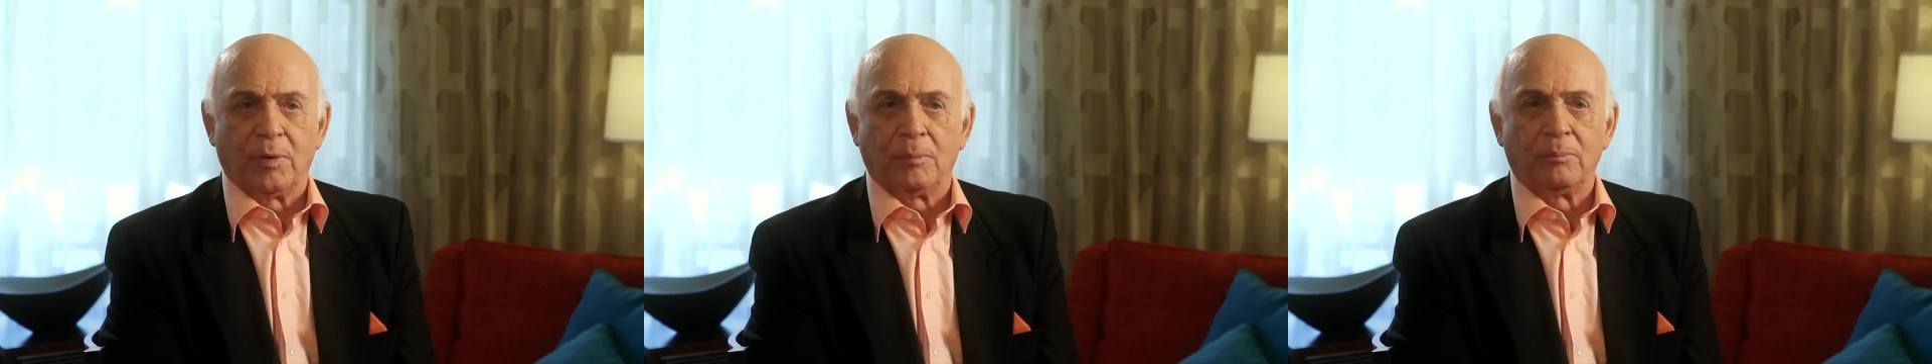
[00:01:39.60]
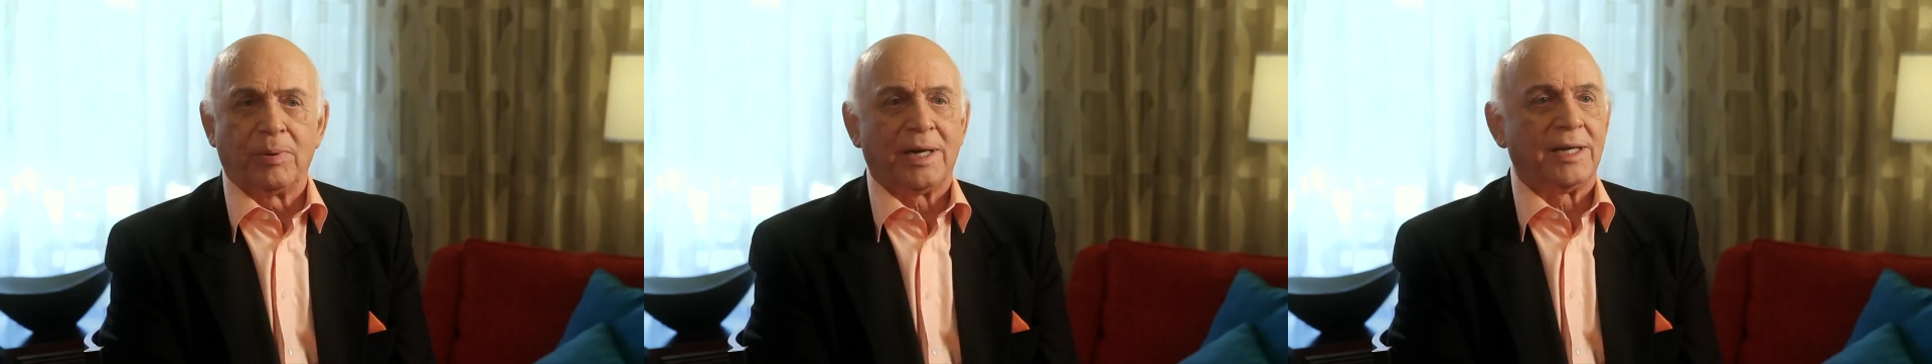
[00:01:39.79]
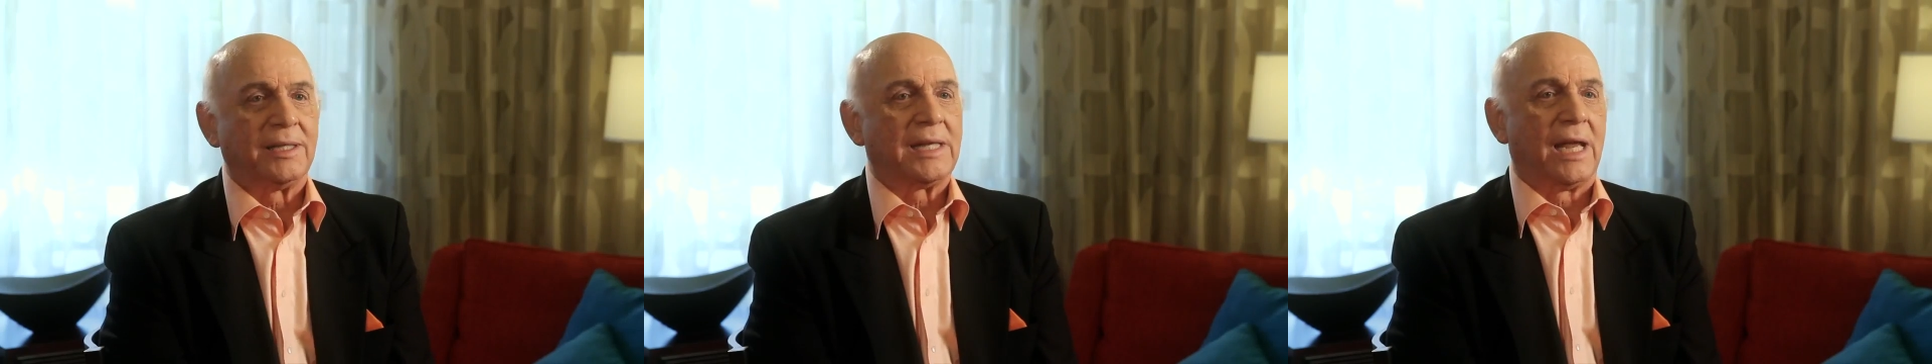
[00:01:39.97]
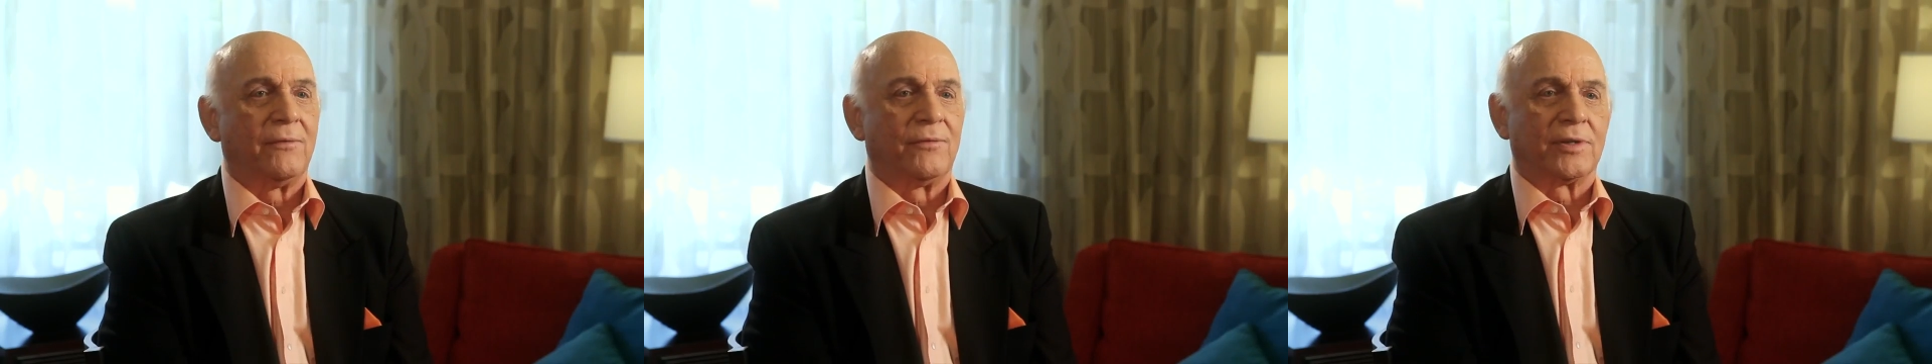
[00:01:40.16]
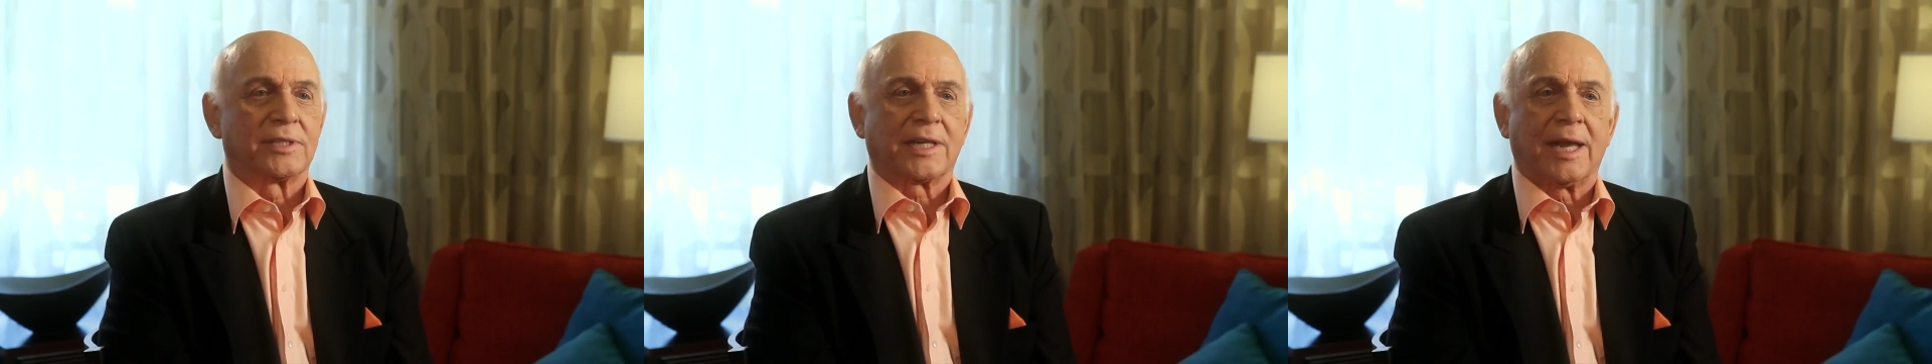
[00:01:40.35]
When Betty
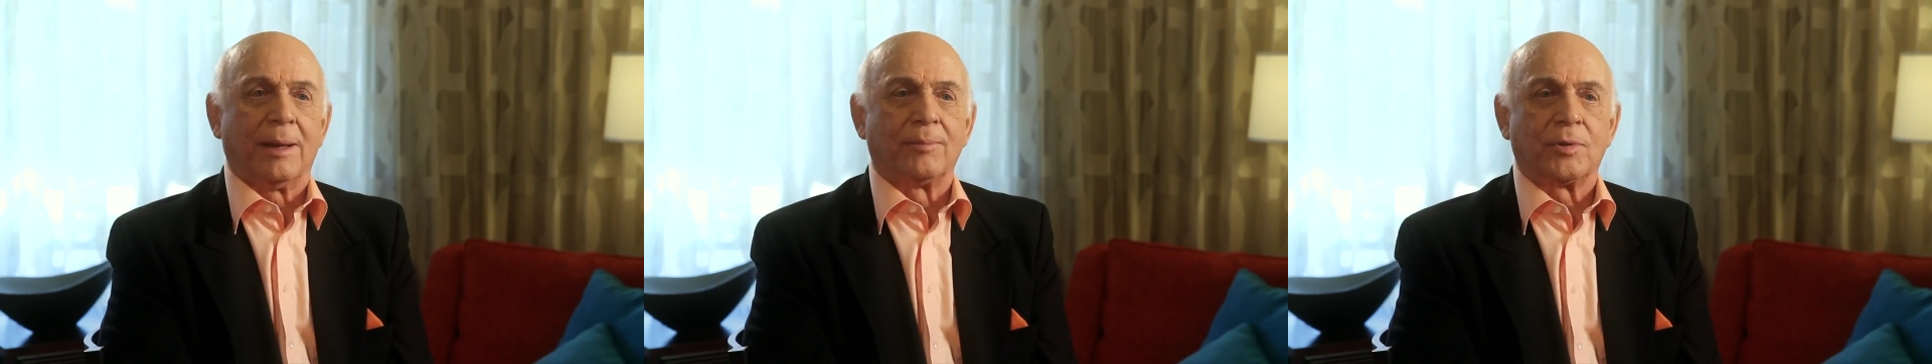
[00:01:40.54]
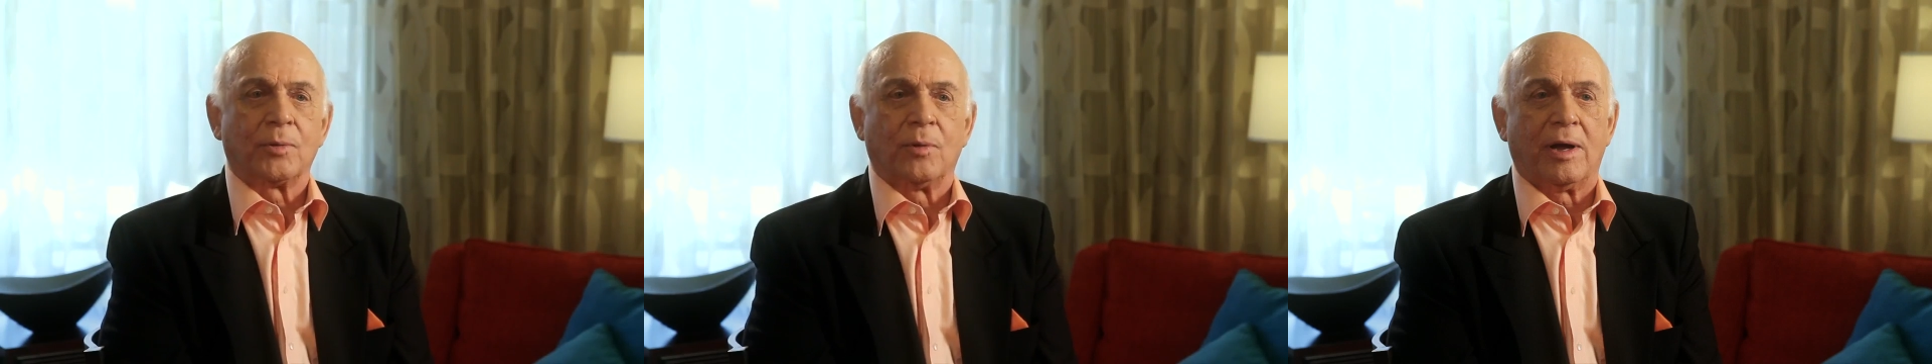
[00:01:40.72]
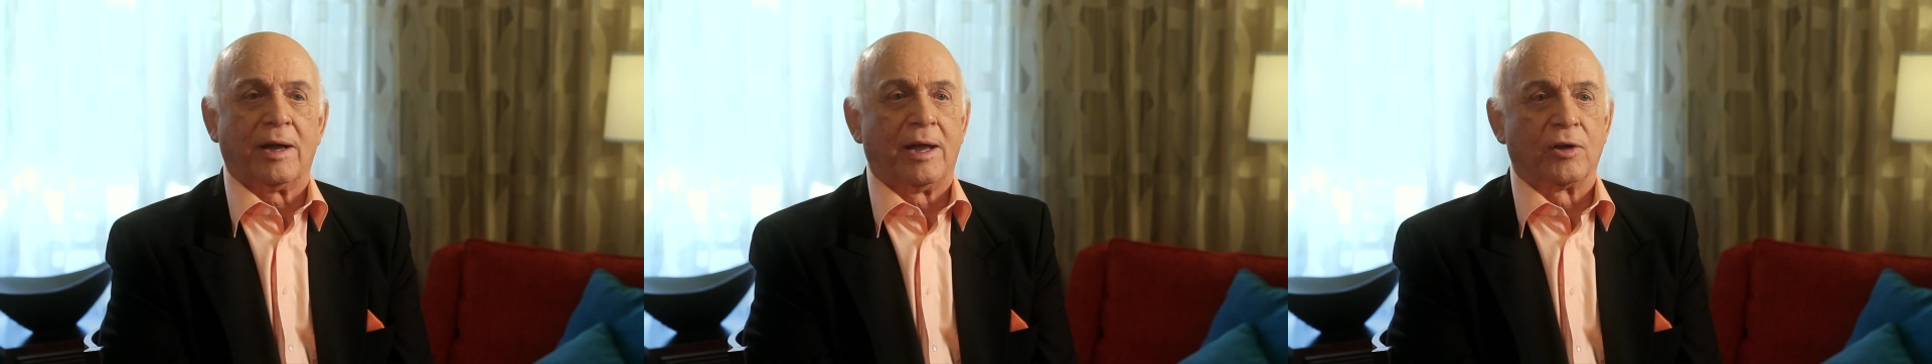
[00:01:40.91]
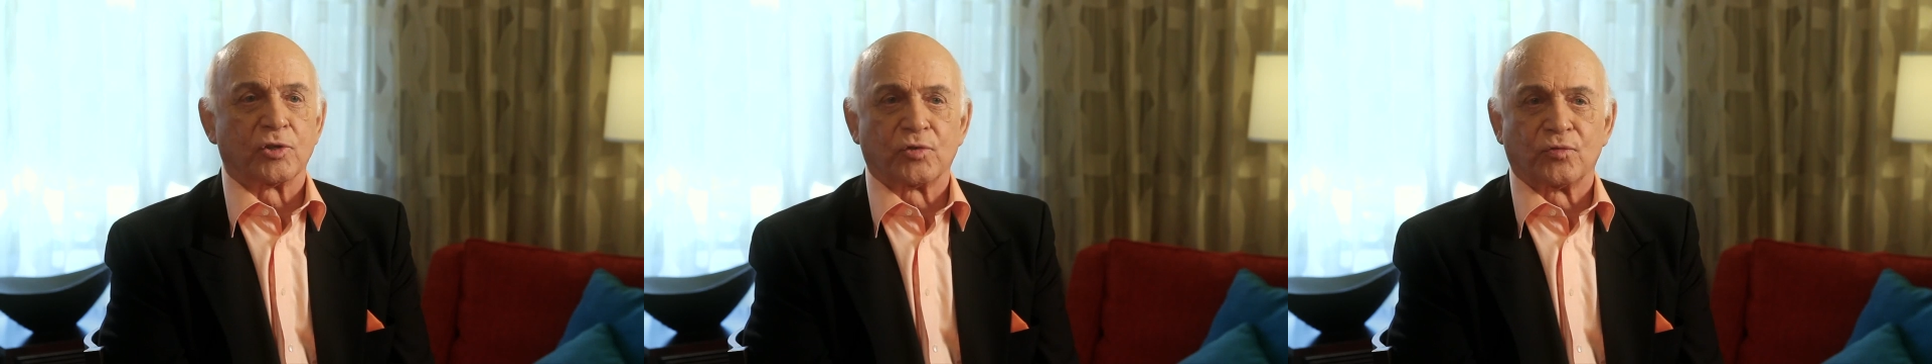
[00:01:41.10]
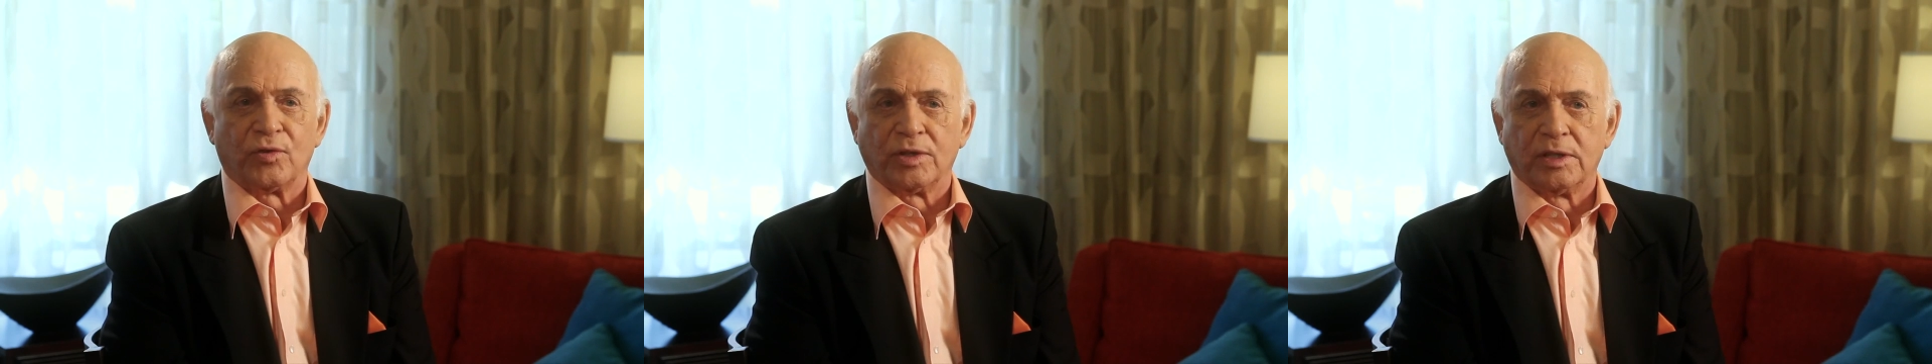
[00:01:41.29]
Davis came to our
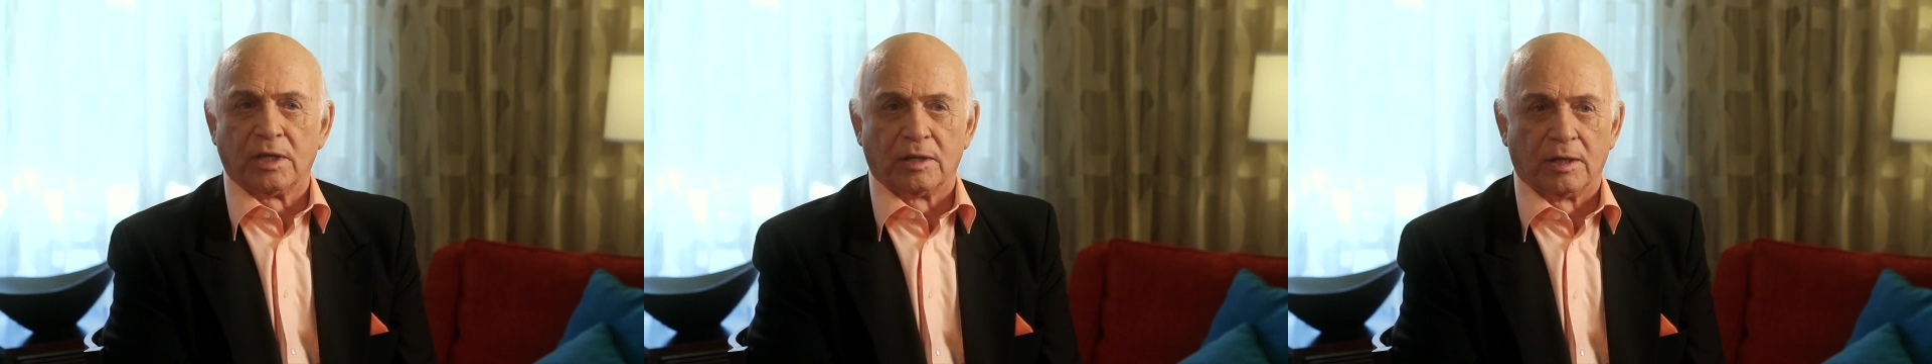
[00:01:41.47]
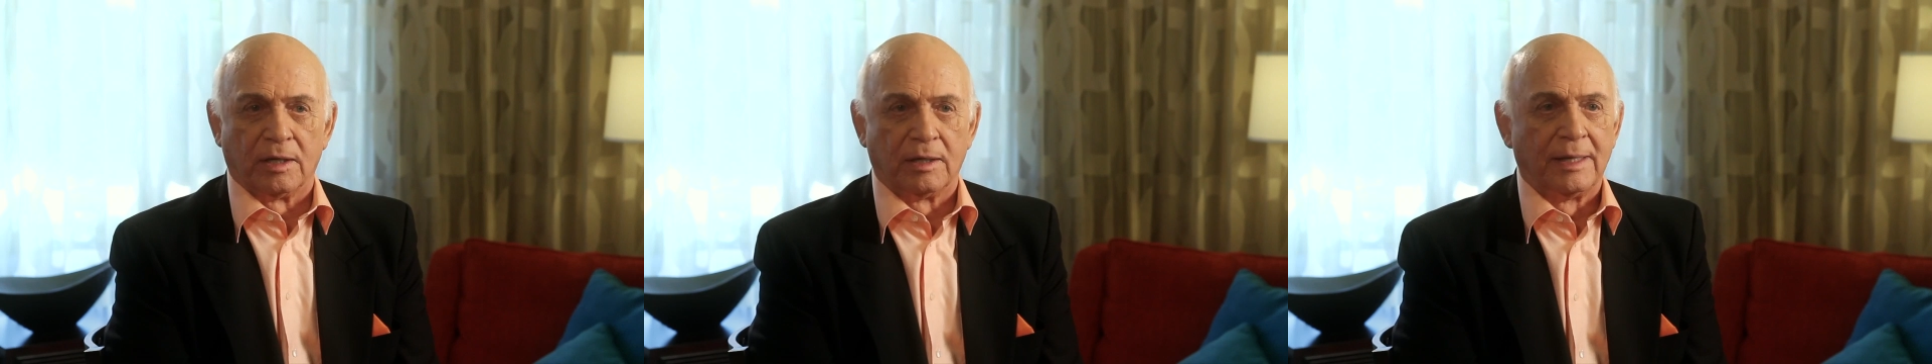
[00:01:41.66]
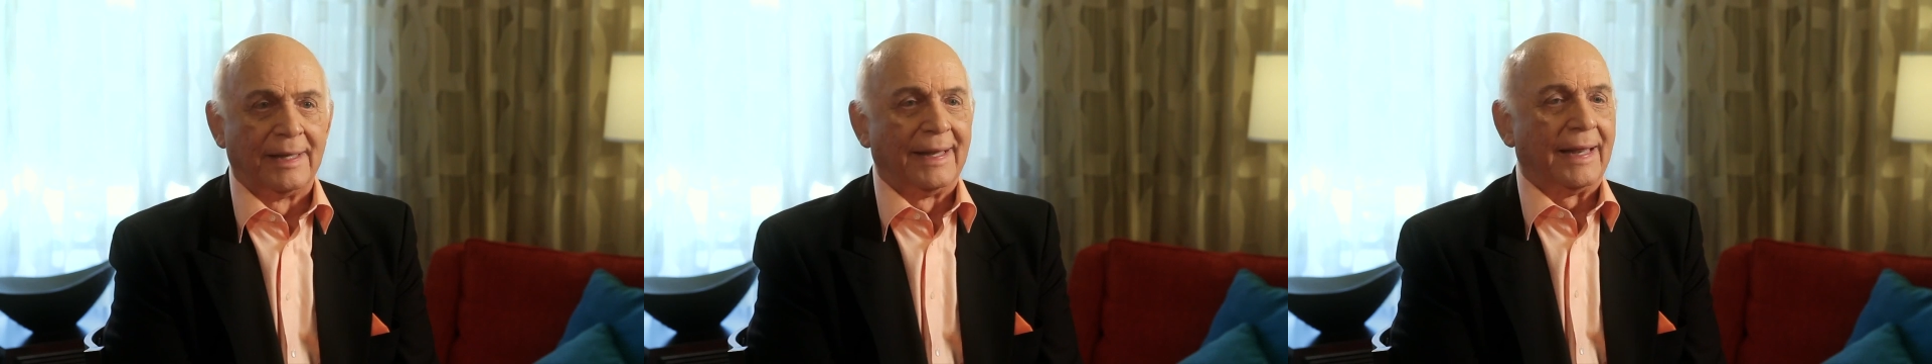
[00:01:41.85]
house for dinner,